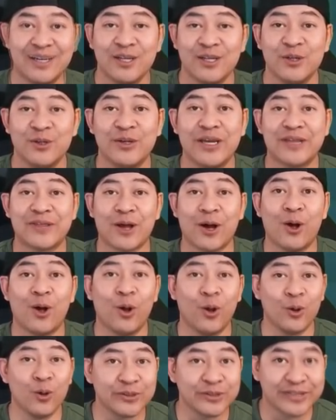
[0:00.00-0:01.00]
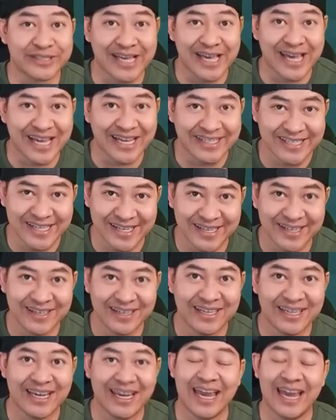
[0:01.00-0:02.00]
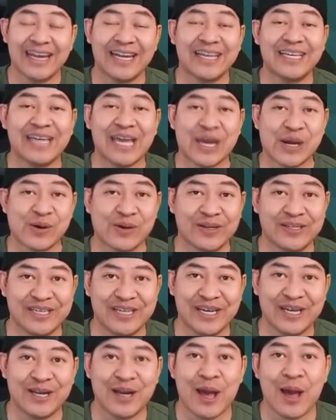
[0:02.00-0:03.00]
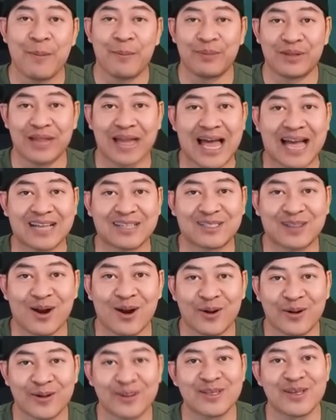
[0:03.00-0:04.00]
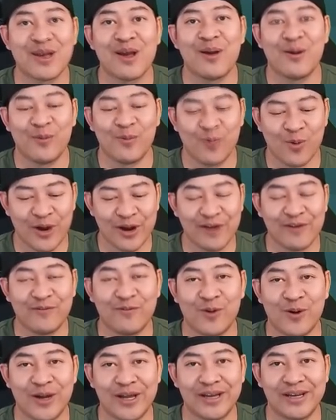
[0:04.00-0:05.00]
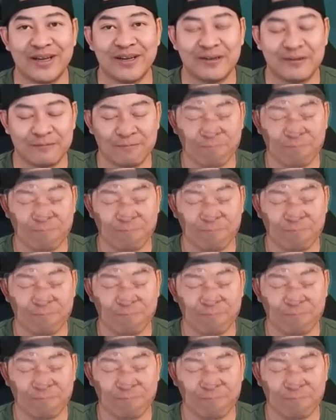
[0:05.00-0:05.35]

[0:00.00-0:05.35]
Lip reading: You get the whole set and a guaranteed Black Stars one of one.